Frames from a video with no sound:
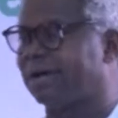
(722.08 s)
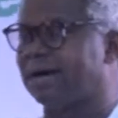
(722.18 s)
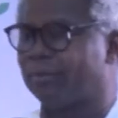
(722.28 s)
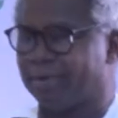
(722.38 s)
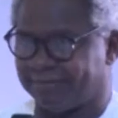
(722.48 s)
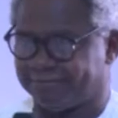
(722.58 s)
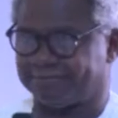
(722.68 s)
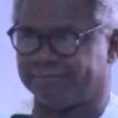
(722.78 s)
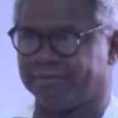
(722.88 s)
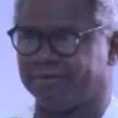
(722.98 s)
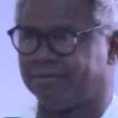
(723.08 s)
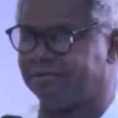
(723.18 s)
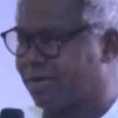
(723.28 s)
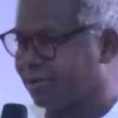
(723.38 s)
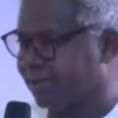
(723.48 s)
all that we have
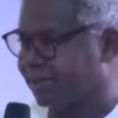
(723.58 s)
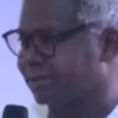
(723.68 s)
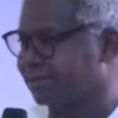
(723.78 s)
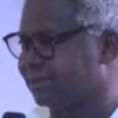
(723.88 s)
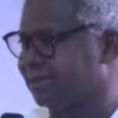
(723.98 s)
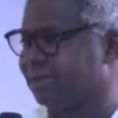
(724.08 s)
recorded